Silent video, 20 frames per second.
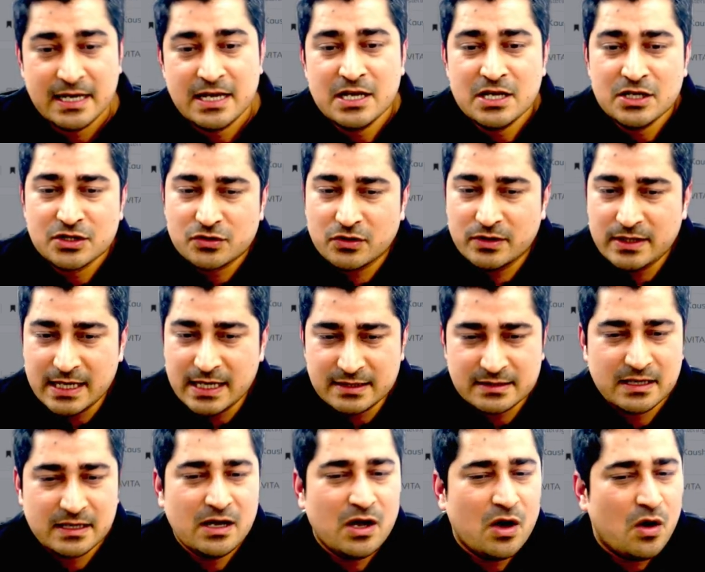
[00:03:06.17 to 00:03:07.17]
So yes,
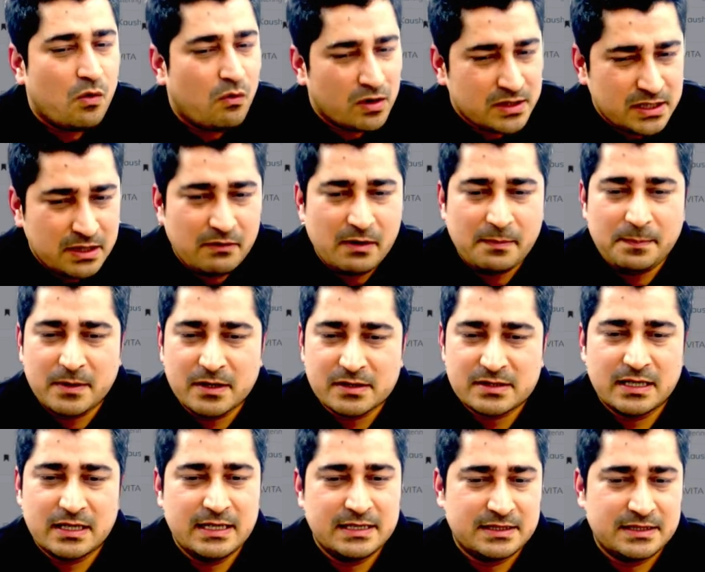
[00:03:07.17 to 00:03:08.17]
whatever person
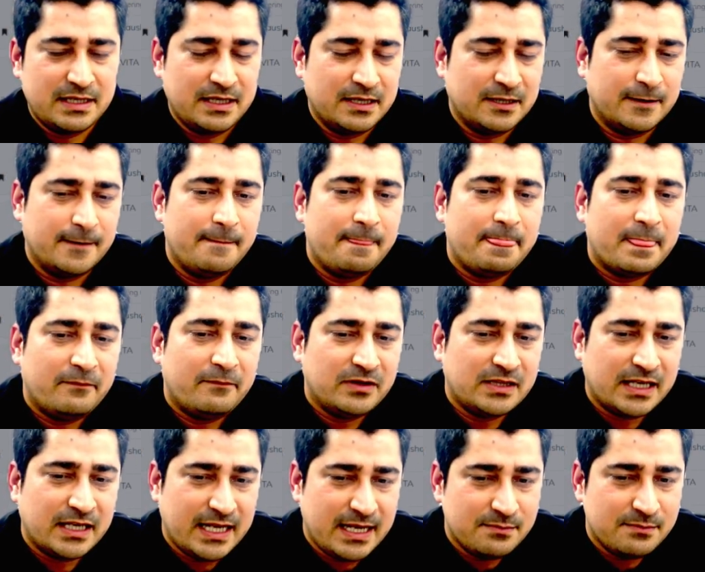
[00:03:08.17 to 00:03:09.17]
is here with the
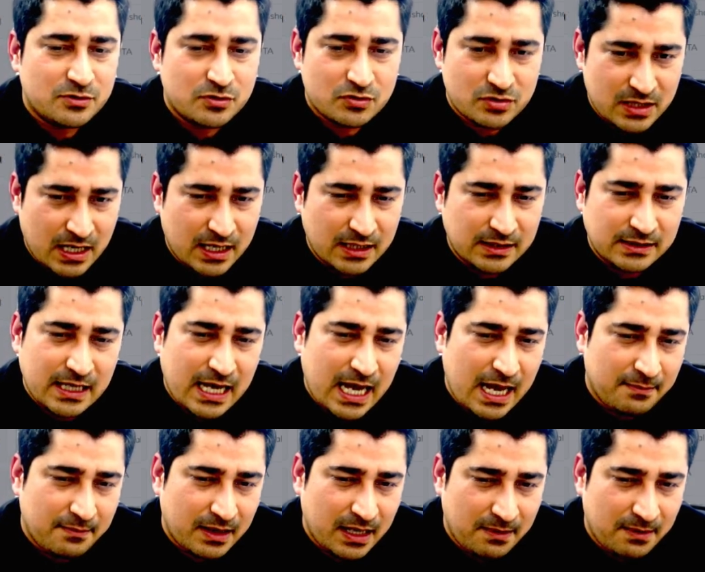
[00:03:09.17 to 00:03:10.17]
name Sushant, I'm
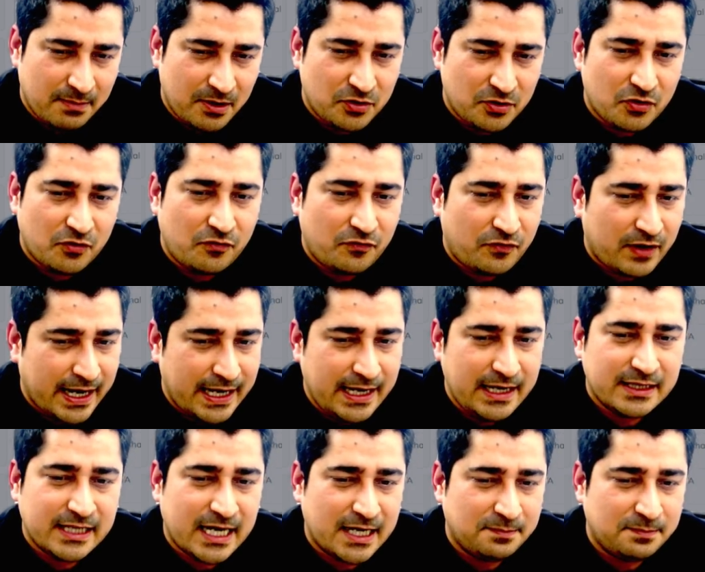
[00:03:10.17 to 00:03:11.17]
able to find
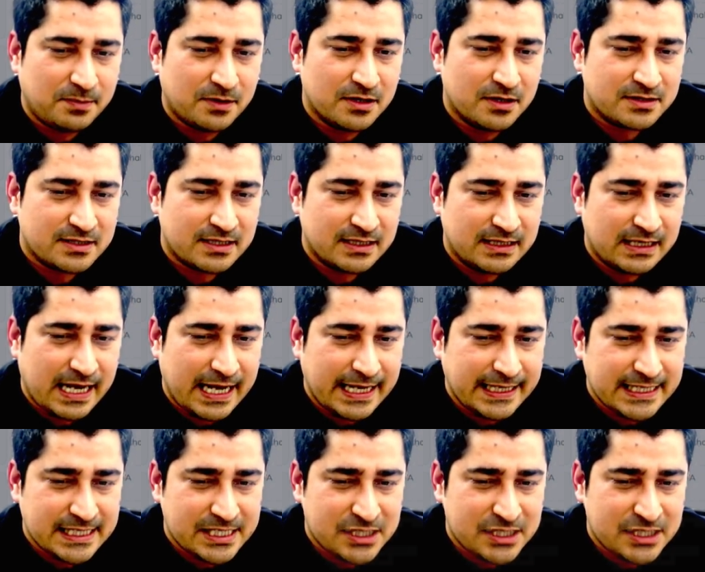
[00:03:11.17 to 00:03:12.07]
that person. I can